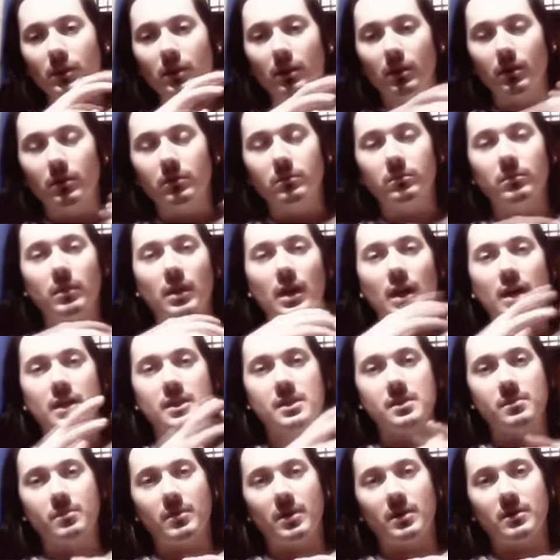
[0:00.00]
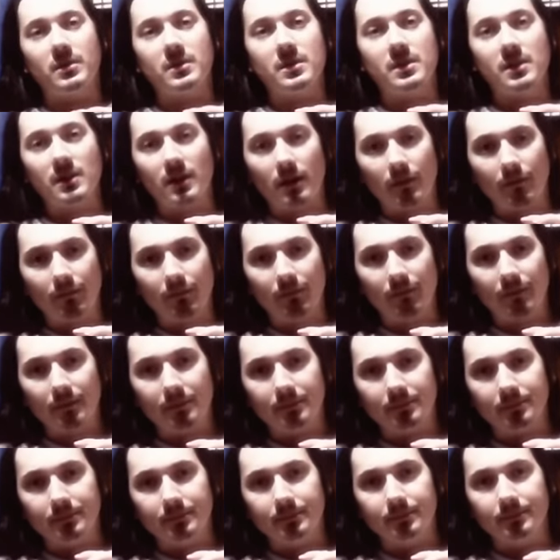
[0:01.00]
know, lies about stuff.
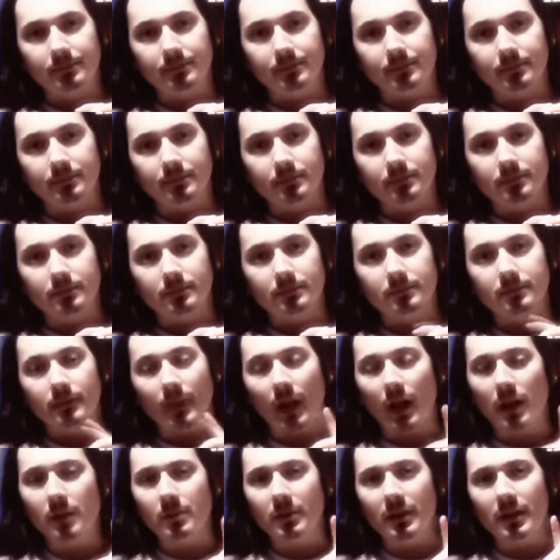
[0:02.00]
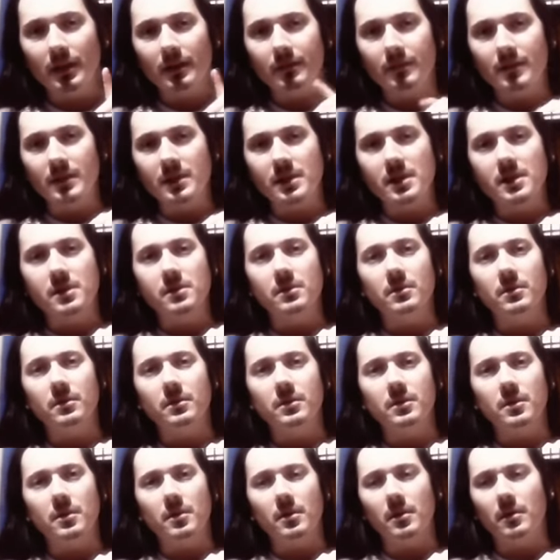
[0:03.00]
I believe this is
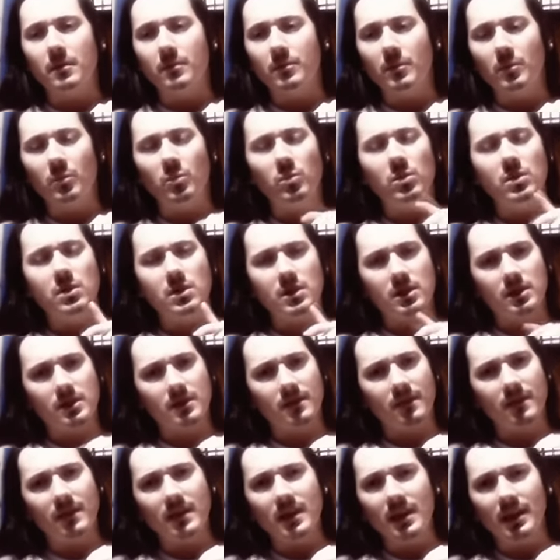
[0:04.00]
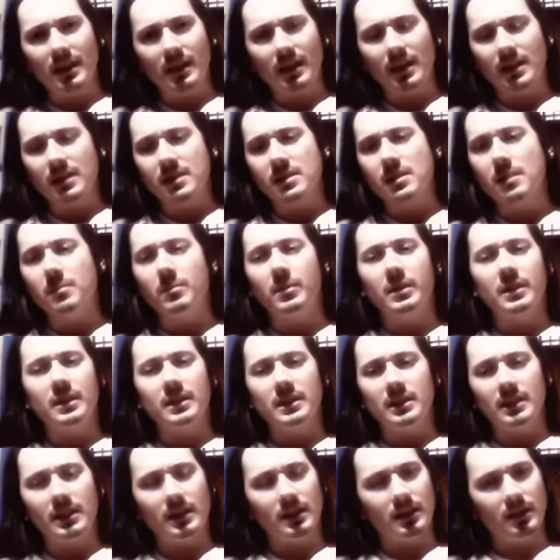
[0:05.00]
not the worst thing that
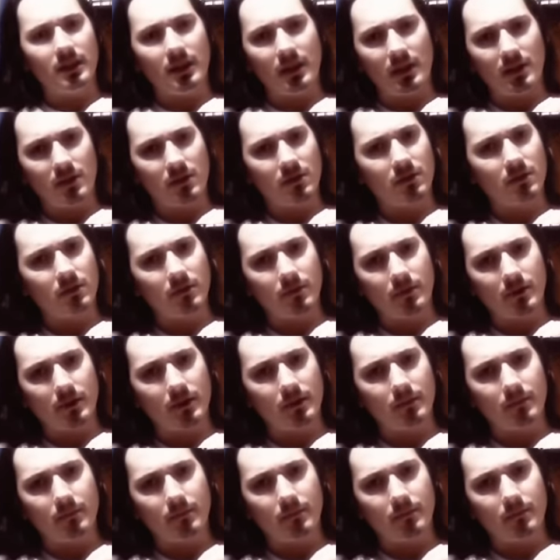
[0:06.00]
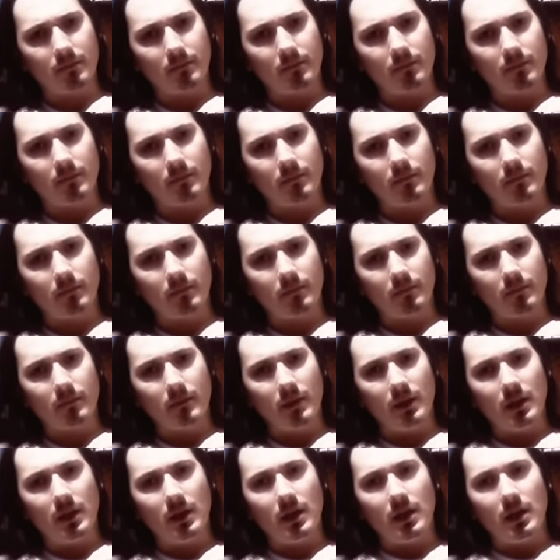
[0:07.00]
somebody did in history.
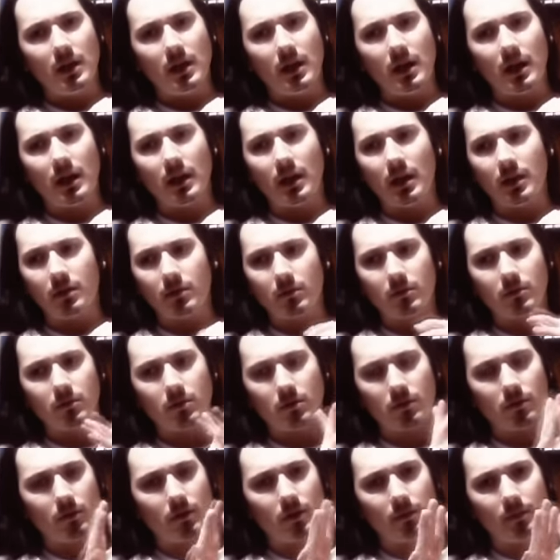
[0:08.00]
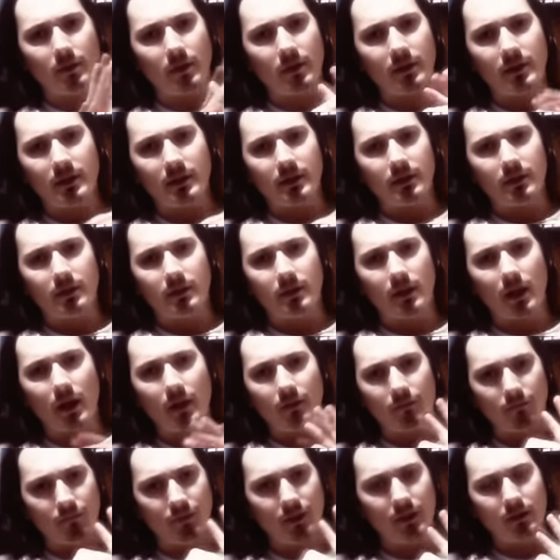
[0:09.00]
And I don't talk about,
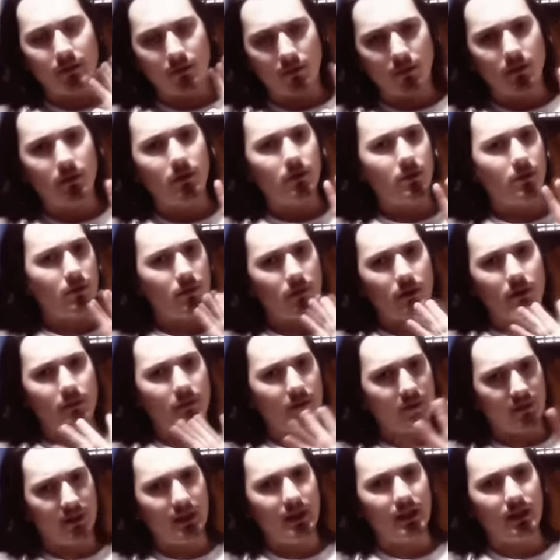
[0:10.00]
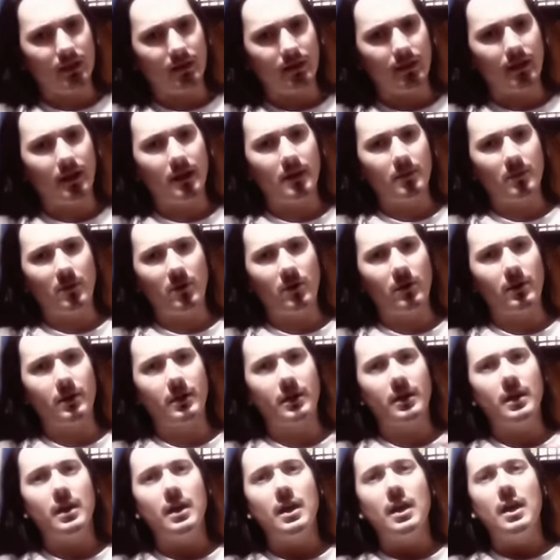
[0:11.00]
I will not talk about Hitler
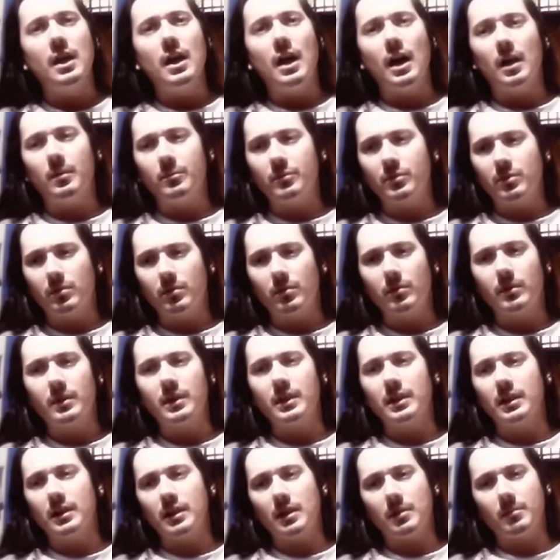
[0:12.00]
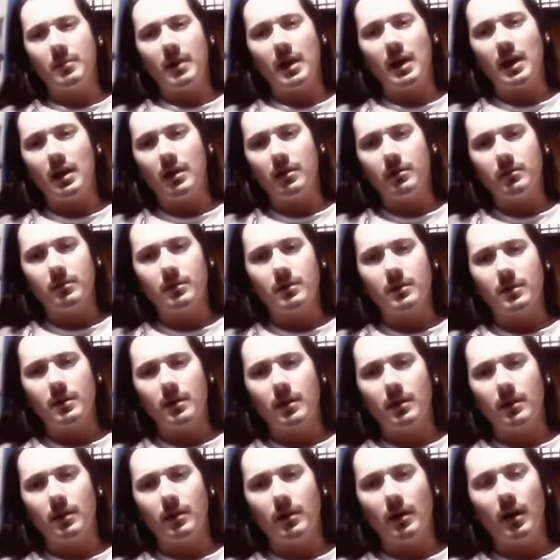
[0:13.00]
anymore. I'm talking about
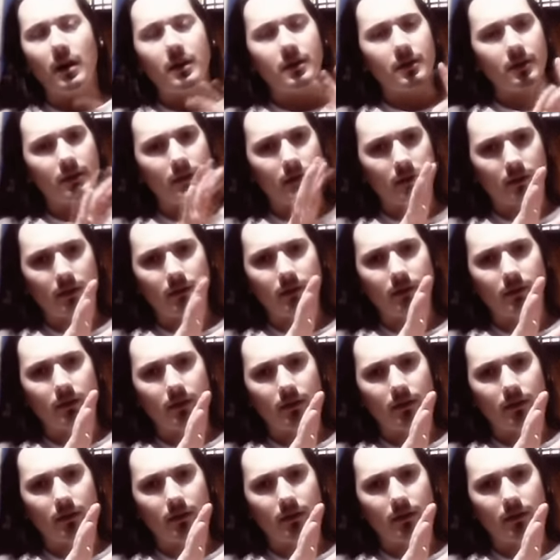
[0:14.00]
other